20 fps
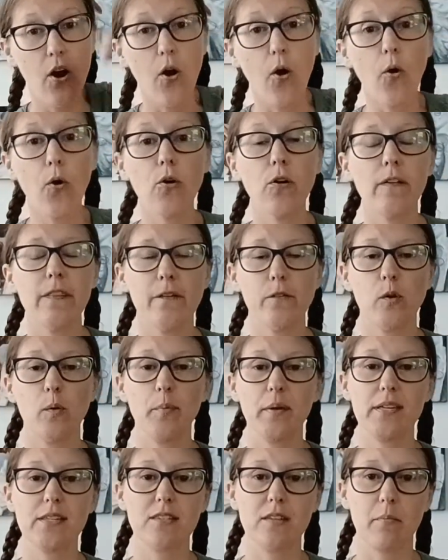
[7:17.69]
or there will
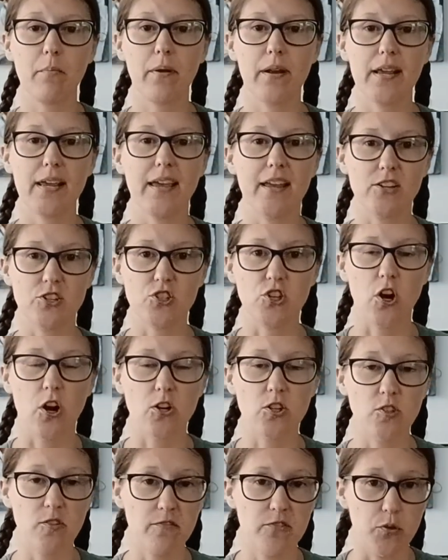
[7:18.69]
be somebody in
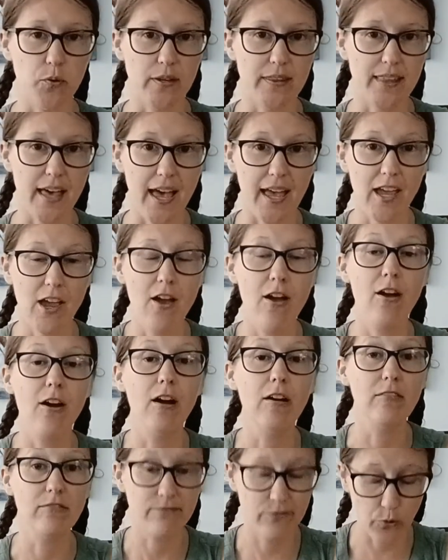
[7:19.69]
charge of doing that
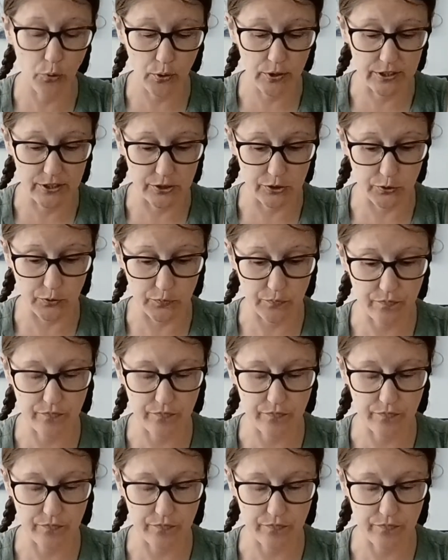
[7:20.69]
for you.